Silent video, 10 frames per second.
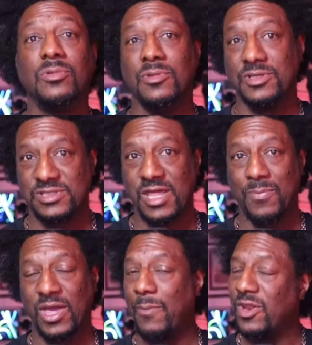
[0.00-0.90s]
the
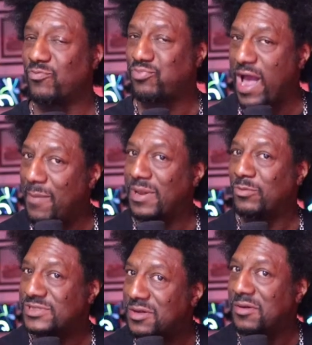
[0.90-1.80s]
stepping game? And this probably
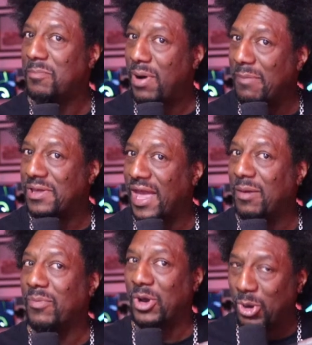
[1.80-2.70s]
was the Nabop game,
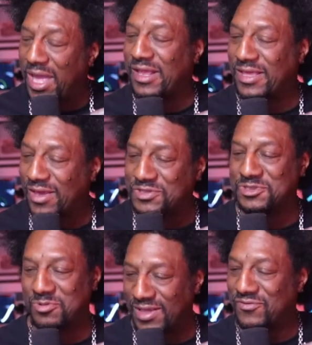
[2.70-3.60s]
but go ahead and give us
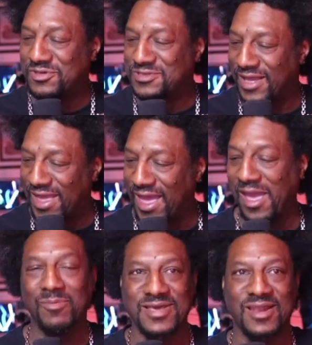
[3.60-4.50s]
the
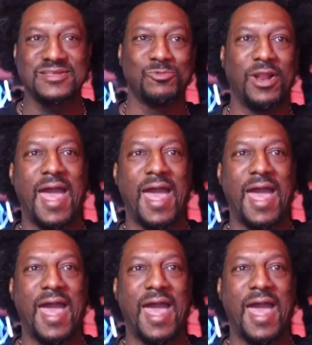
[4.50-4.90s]
game. Tell us what